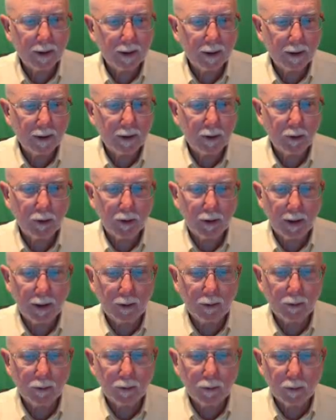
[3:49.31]
interior
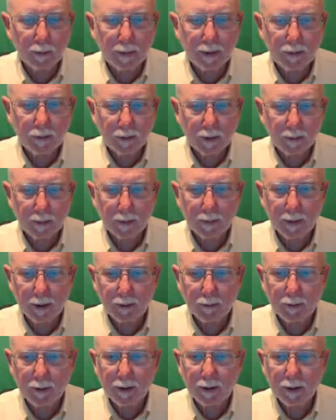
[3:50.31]
angles are going to be
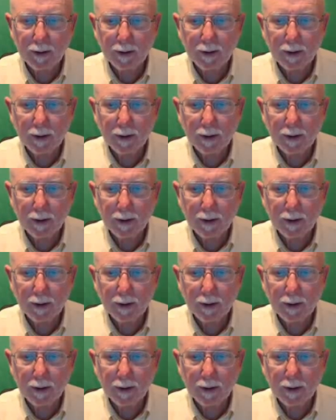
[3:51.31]
supplementary,